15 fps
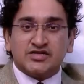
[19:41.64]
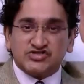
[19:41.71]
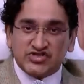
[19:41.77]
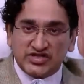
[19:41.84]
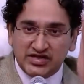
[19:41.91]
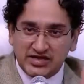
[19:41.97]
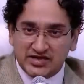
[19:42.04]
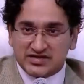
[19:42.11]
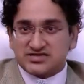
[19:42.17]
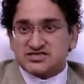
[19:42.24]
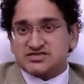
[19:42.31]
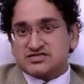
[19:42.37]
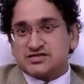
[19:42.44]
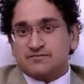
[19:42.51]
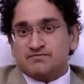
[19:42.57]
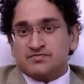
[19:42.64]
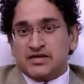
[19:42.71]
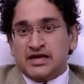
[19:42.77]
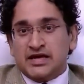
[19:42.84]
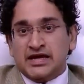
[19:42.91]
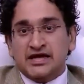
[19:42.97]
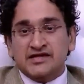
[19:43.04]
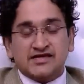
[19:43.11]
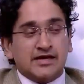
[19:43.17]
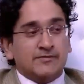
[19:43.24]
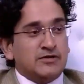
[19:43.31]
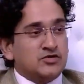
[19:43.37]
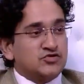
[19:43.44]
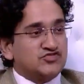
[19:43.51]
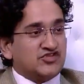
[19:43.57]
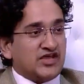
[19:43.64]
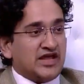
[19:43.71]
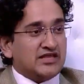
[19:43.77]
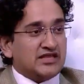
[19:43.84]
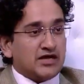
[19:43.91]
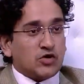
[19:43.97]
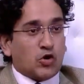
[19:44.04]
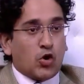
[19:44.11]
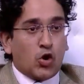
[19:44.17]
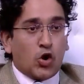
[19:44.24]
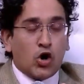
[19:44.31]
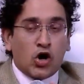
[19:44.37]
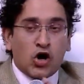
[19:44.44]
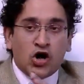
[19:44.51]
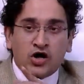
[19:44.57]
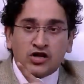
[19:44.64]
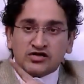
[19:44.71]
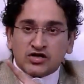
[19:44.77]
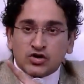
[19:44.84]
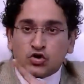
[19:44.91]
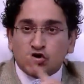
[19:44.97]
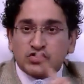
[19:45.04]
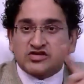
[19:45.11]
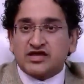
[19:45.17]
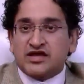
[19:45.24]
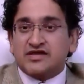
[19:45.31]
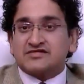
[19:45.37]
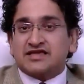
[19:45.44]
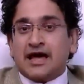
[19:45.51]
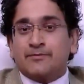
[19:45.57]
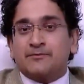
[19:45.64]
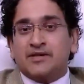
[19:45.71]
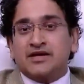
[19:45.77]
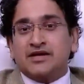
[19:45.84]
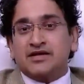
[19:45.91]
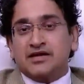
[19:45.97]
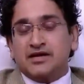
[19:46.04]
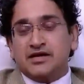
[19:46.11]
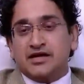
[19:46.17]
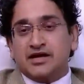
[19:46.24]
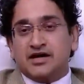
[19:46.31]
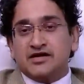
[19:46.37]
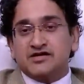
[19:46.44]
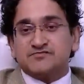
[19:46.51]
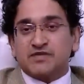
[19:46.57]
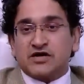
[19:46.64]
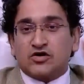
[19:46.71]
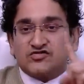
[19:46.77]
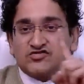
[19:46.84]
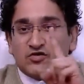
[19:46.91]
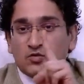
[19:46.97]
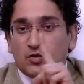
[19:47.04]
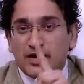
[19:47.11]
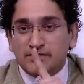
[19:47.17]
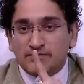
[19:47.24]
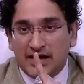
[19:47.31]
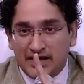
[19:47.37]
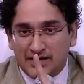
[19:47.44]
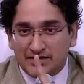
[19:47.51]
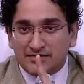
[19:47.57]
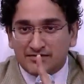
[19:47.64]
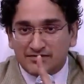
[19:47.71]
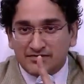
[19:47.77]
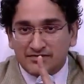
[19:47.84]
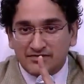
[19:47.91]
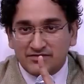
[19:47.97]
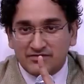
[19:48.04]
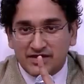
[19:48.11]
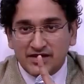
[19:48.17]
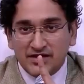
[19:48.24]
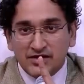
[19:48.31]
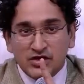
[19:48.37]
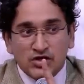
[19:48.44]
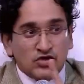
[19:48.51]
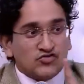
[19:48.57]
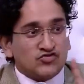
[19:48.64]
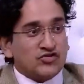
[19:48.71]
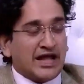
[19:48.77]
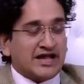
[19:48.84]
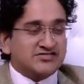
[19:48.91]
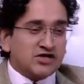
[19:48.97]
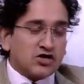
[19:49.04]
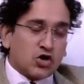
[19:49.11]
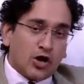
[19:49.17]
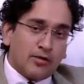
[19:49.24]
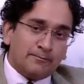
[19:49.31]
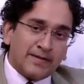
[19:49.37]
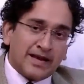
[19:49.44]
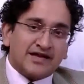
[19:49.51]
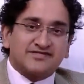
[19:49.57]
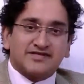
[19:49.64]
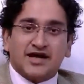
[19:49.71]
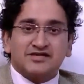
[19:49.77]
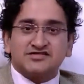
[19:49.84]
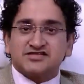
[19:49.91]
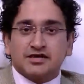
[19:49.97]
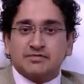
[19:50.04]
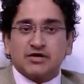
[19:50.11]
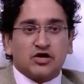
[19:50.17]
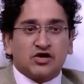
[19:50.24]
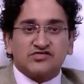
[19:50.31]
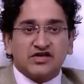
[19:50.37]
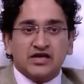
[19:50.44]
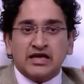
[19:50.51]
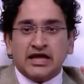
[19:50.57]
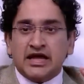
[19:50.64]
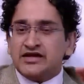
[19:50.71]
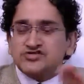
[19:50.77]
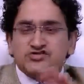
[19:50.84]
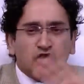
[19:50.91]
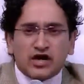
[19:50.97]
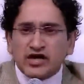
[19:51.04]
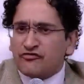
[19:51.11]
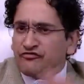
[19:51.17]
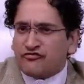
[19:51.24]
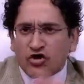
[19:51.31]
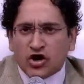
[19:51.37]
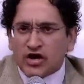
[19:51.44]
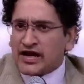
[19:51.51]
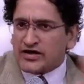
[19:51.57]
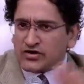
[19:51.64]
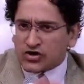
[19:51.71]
genius is able to say that all the good things happening in India is because of one man, right? So that's a complex answer because it's not a fraud at